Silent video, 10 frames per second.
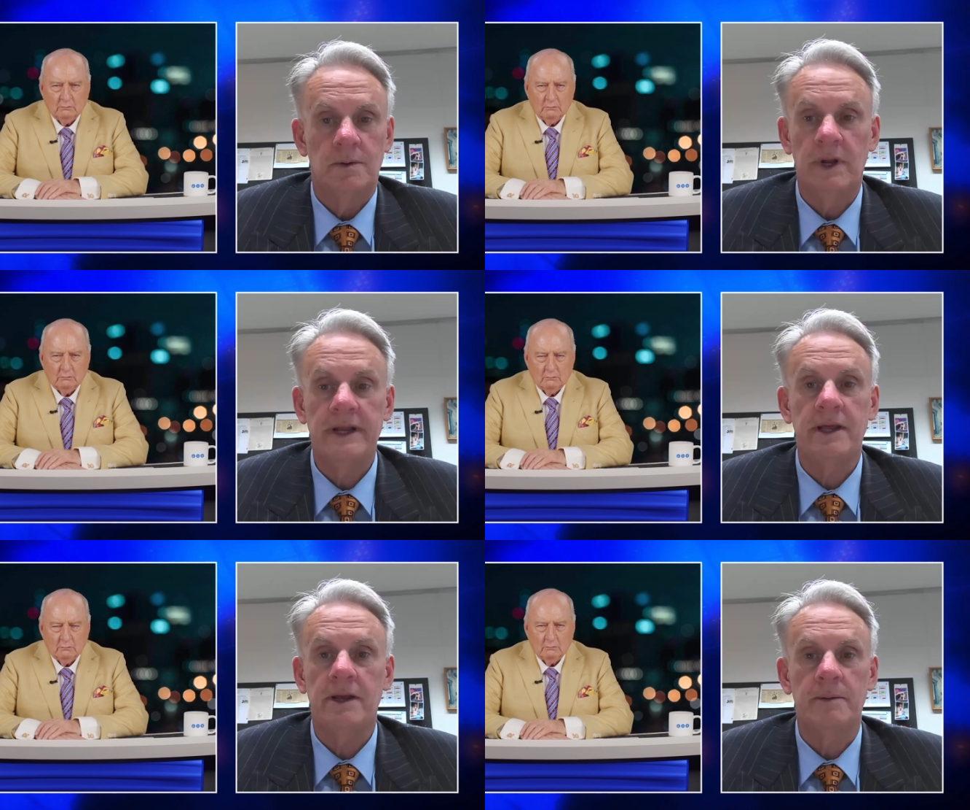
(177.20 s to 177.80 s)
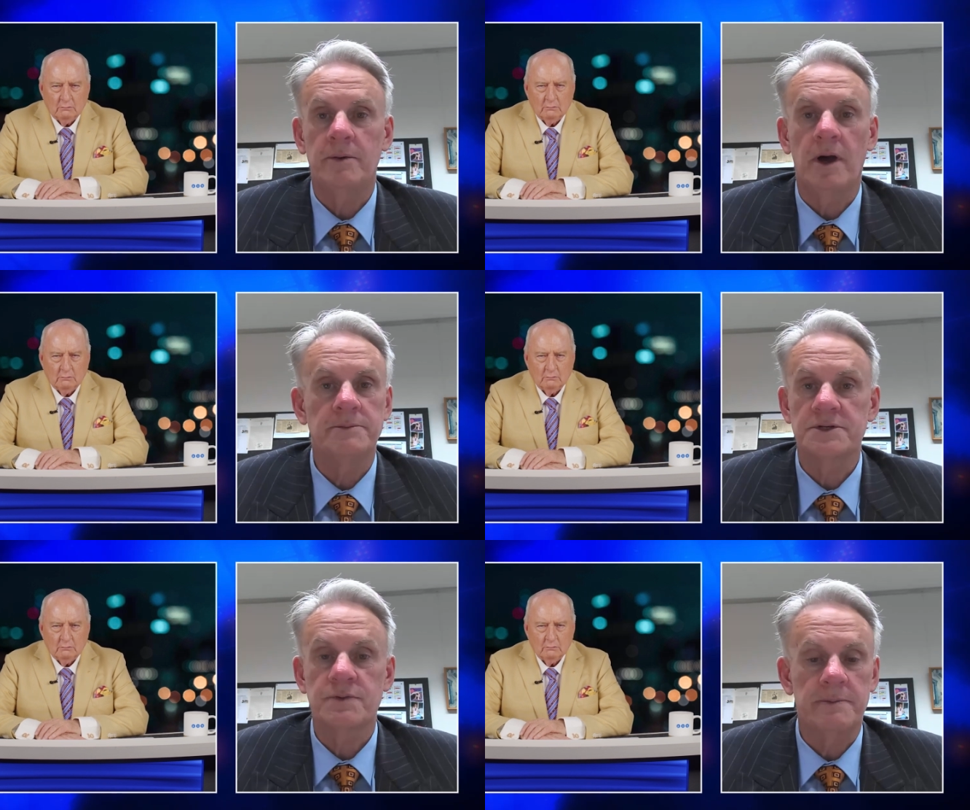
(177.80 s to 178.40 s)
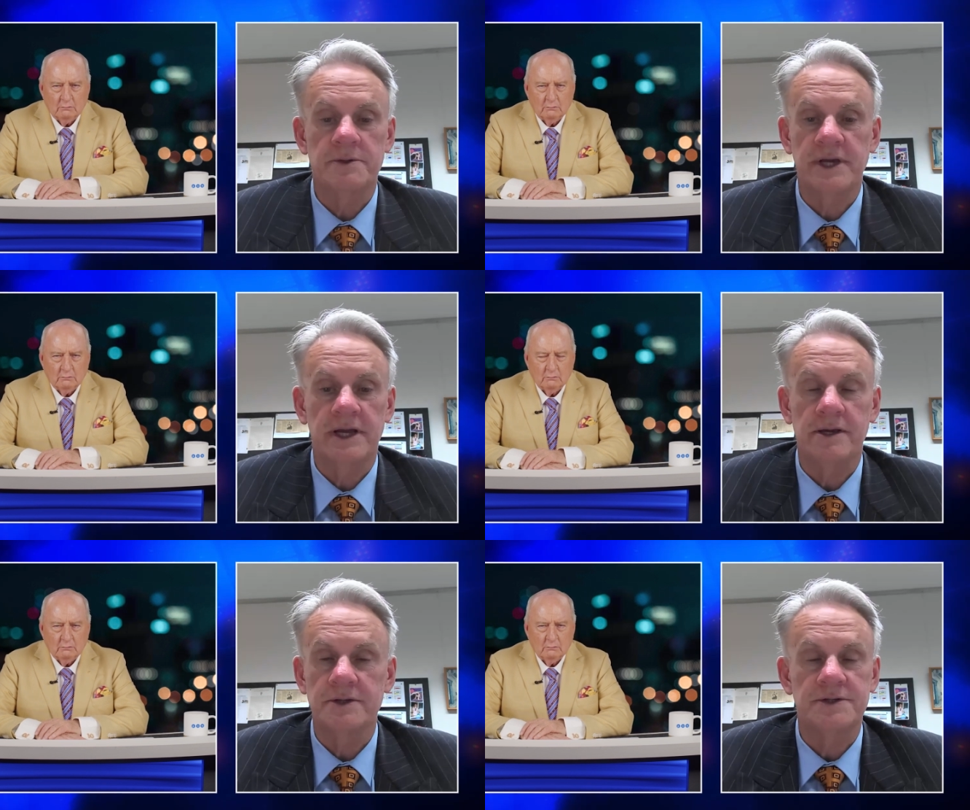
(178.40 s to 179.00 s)
Speaker 1: Well, he did. I'm, I'm just
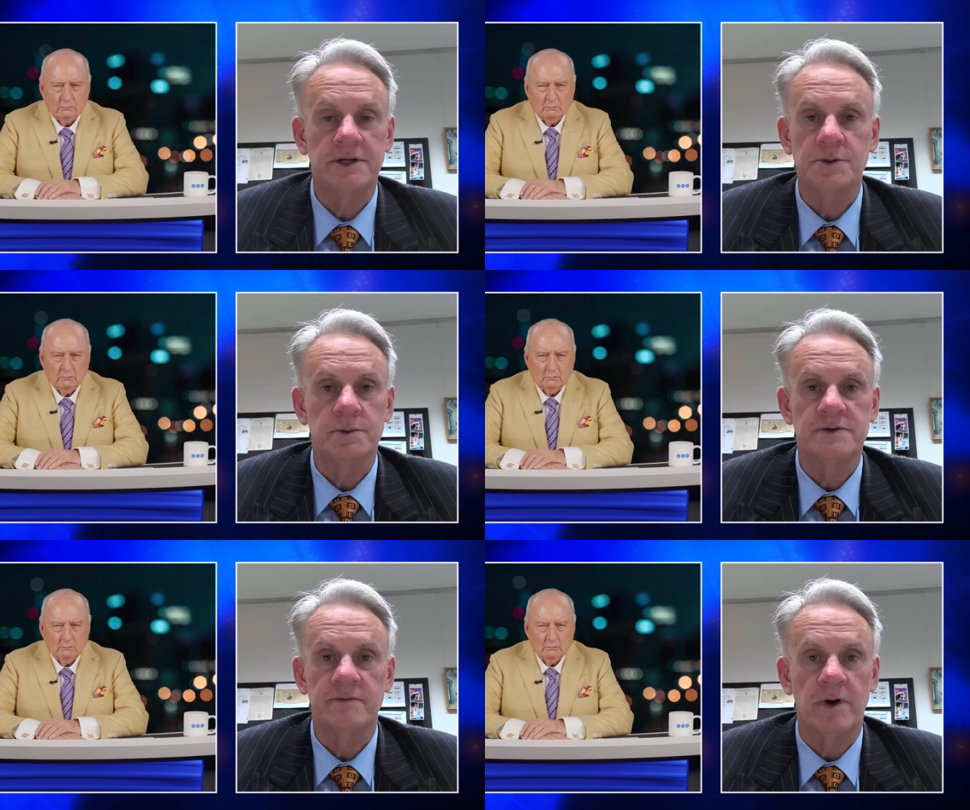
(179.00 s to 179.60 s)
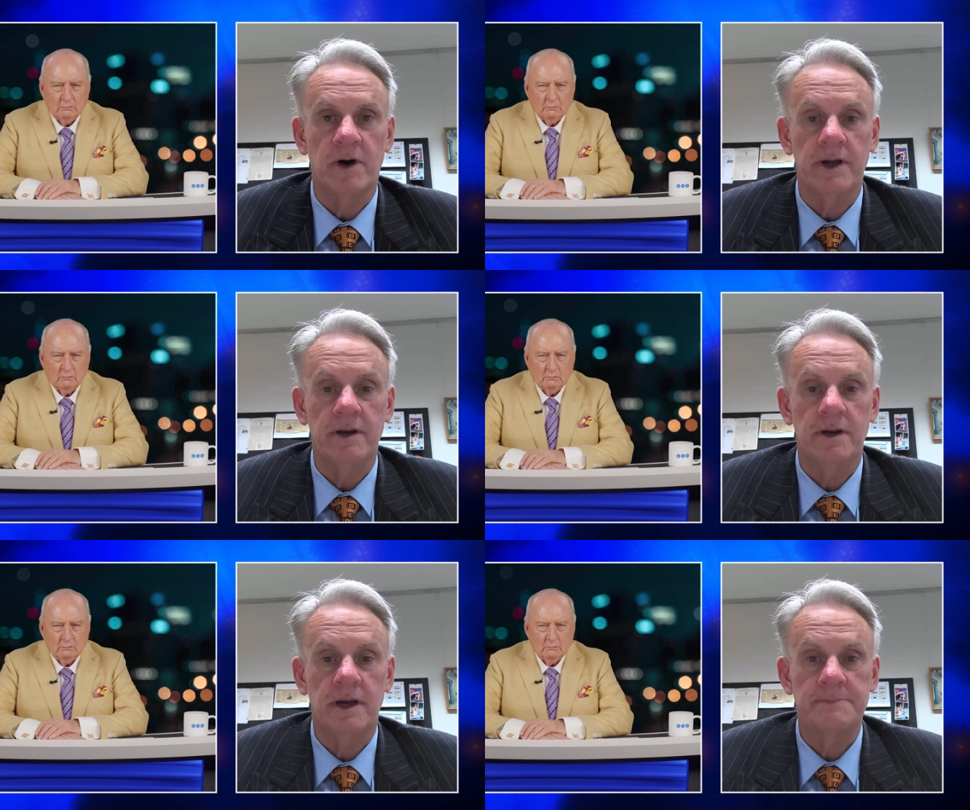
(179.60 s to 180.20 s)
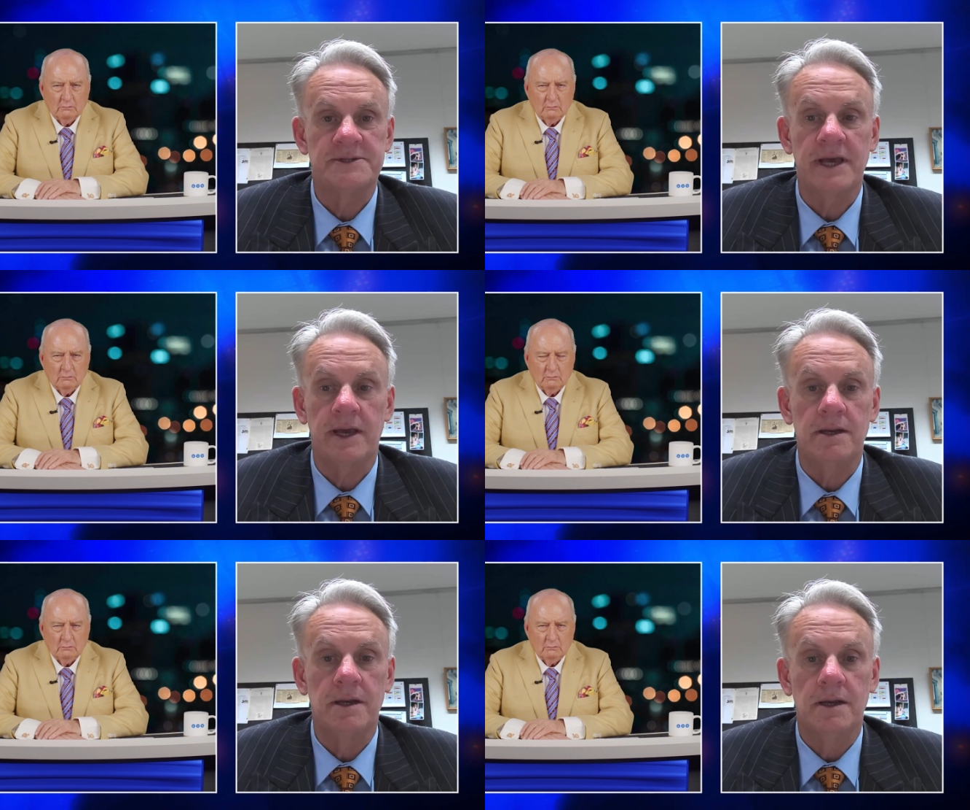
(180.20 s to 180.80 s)
representing constituents of mine
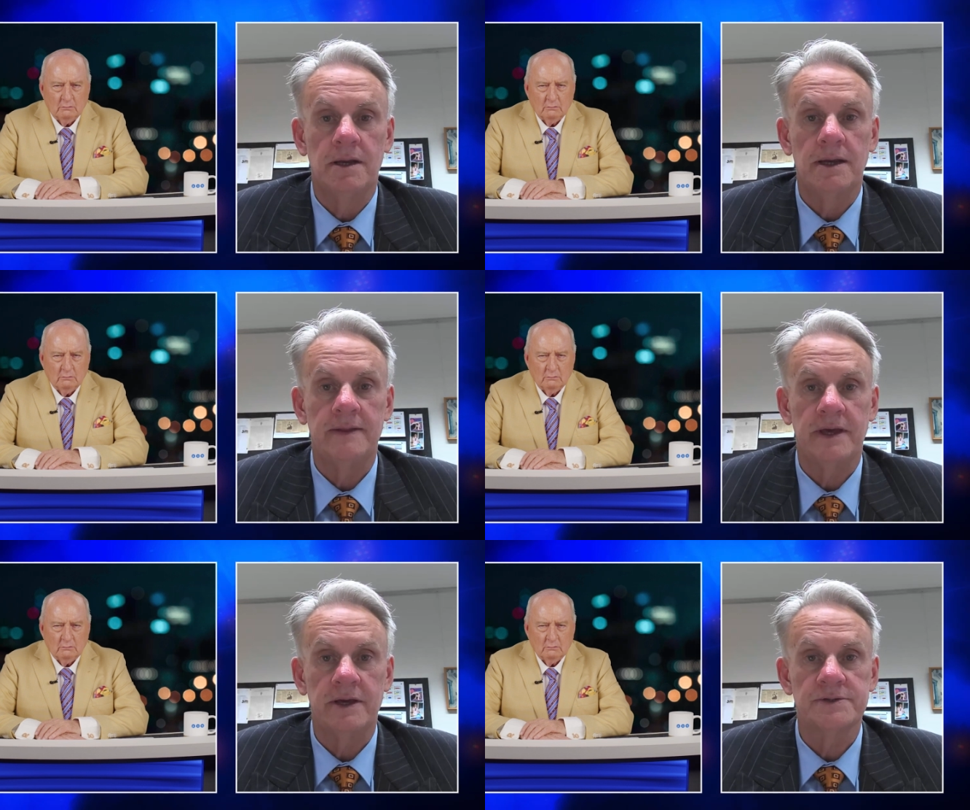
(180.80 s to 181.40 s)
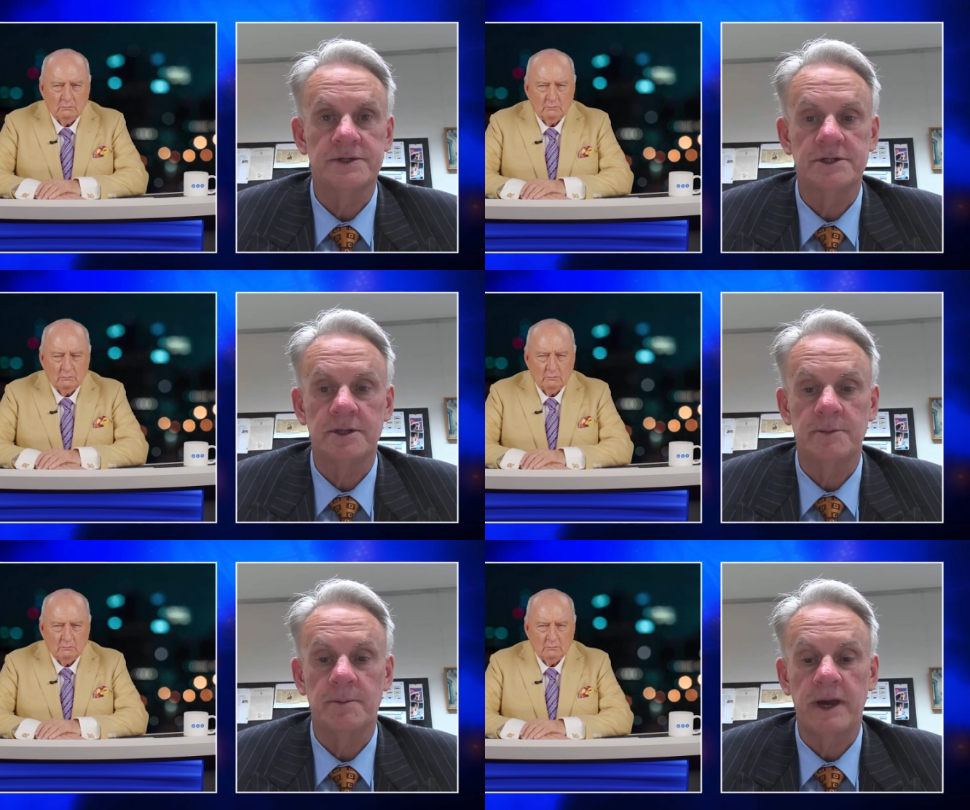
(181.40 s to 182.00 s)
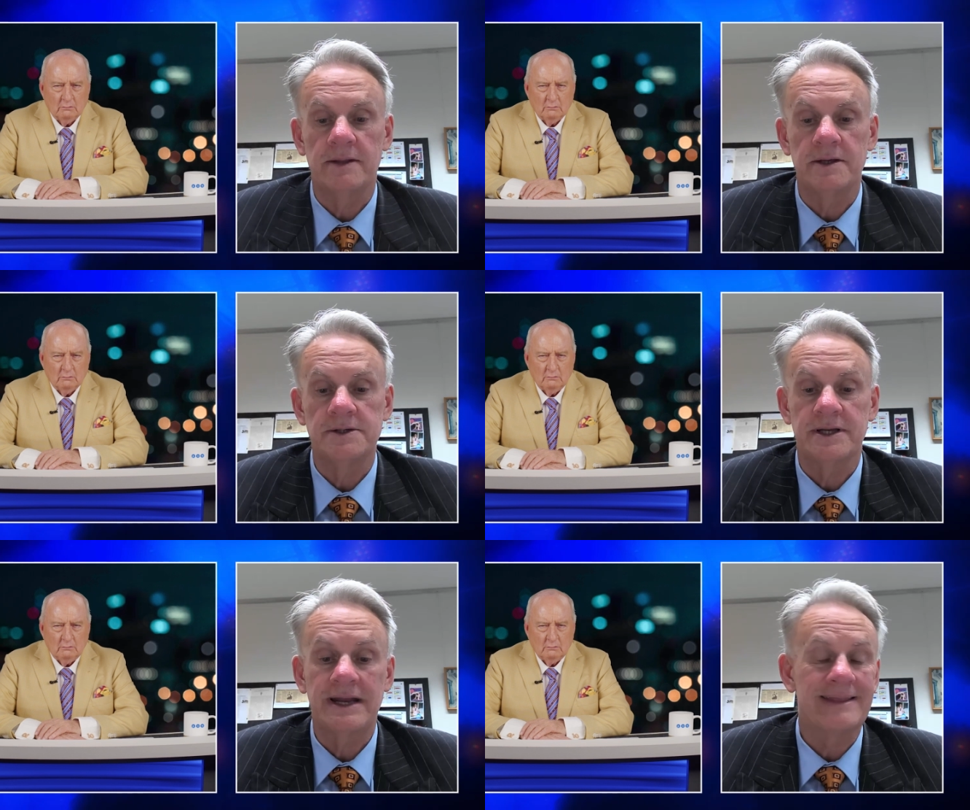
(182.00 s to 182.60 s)
upset in the health system about
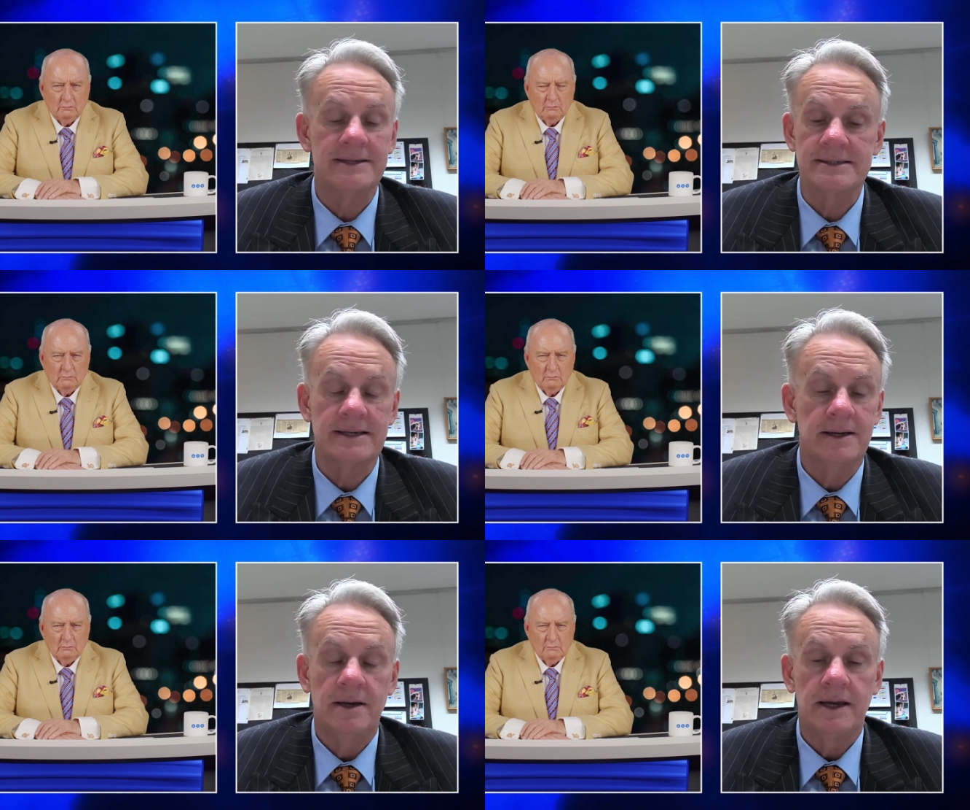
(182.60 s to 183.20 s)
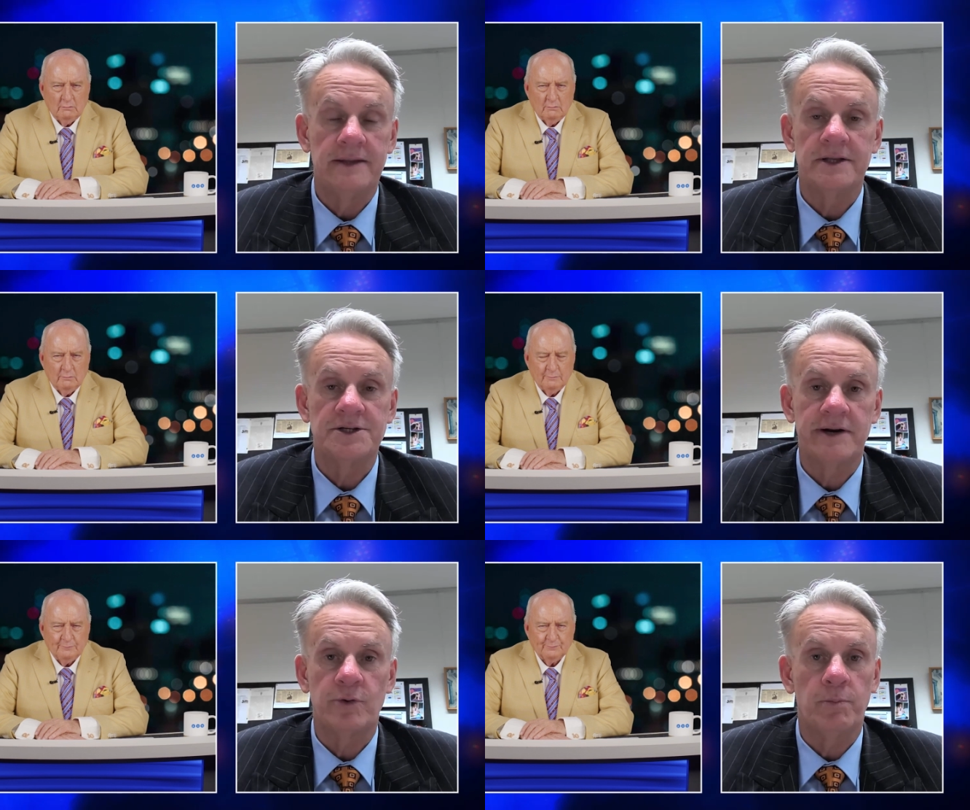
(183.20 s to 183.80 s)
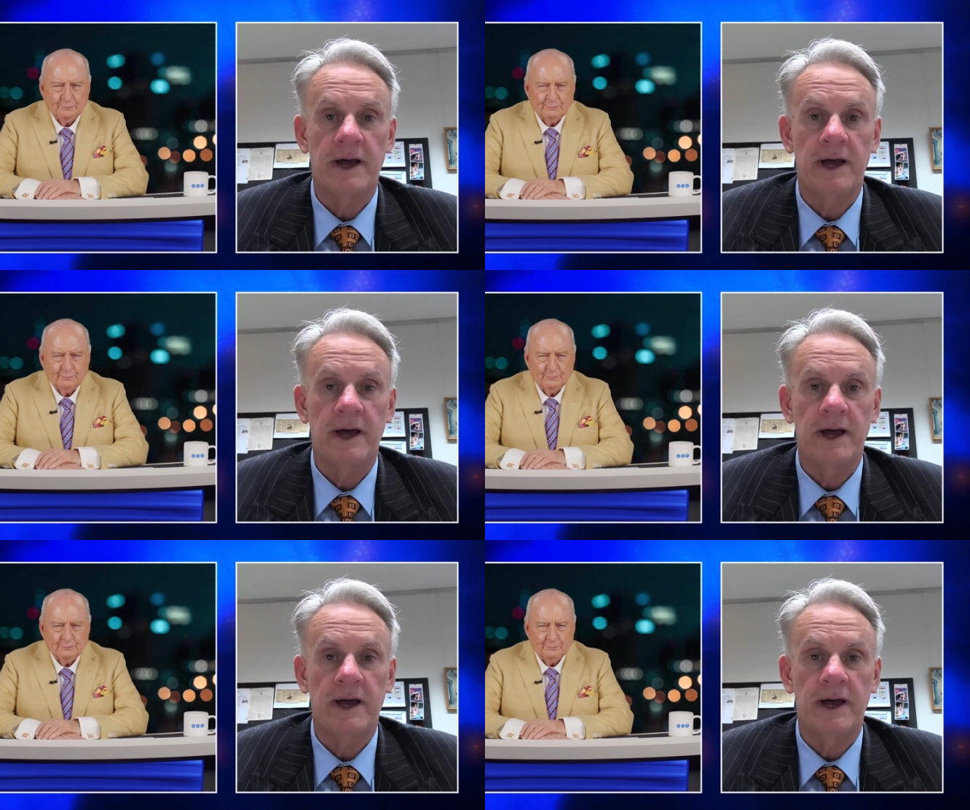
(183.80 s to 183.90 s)
this, and others in the general